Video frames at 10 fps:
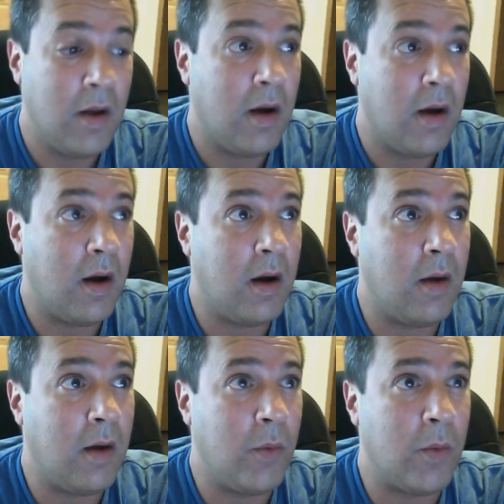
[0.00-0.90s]

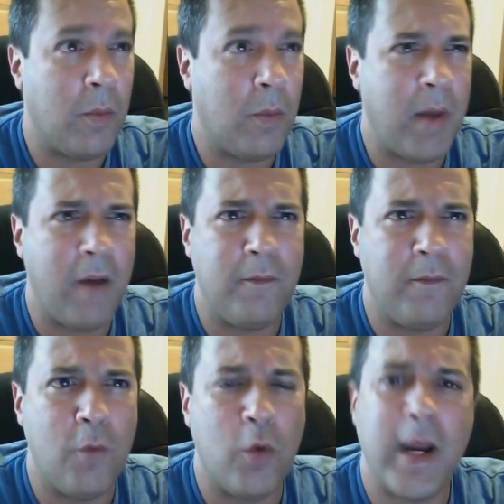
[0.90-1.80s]
we were about
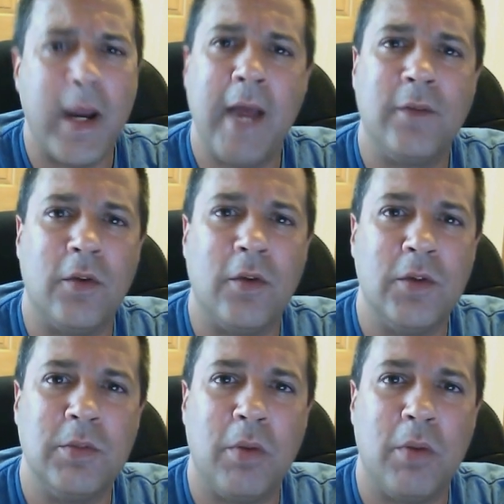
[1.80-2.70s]
4.5
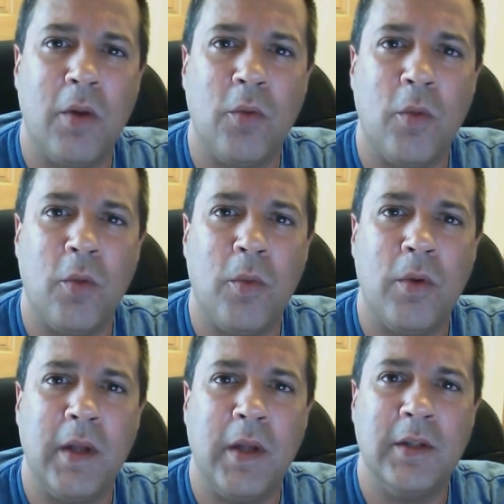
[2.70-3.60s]
degrees below
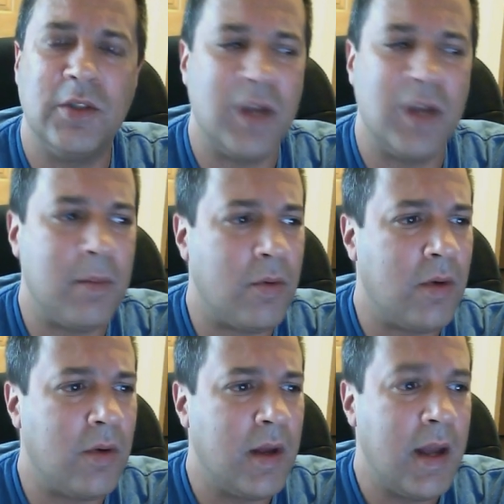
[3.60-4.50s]
normal in
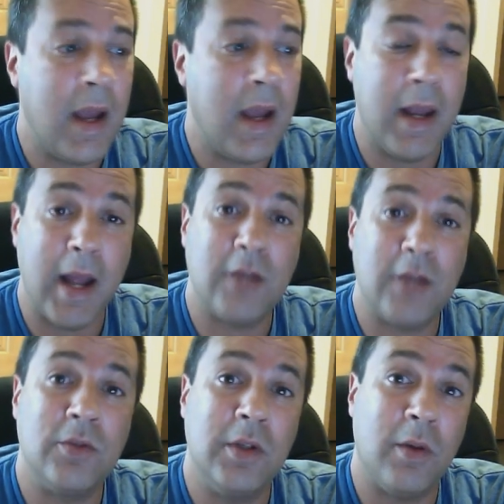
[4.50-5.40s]
December, and
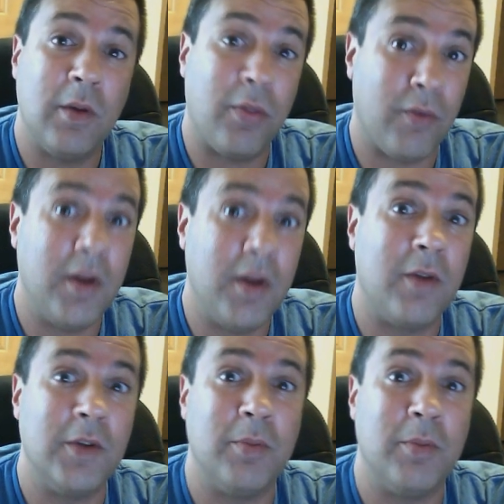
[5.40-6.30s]
actually near 3
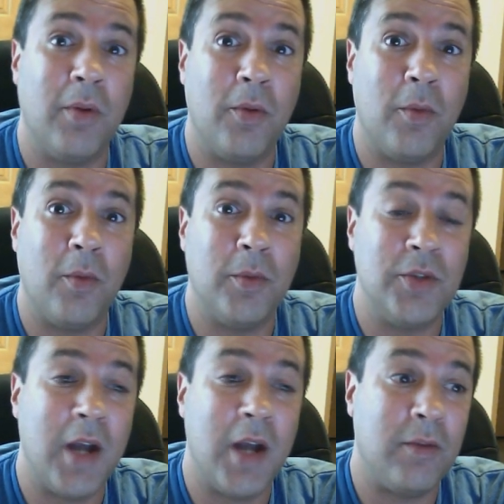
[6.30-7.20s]
degrees below normal in
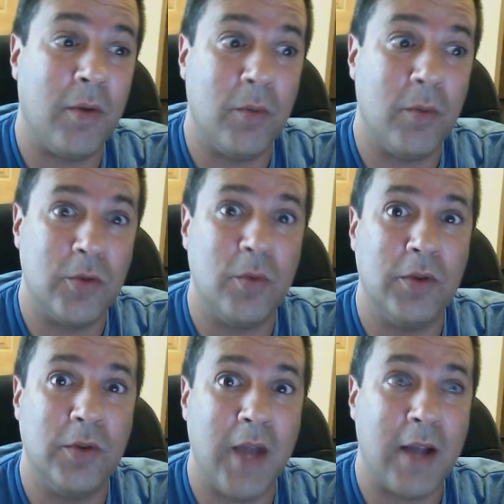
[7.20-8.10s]
January, which
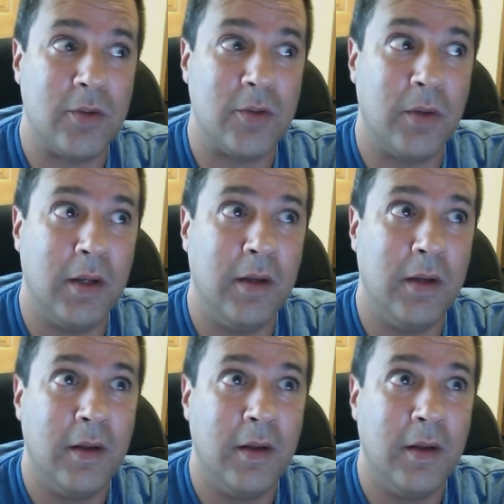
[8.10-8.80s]
was actually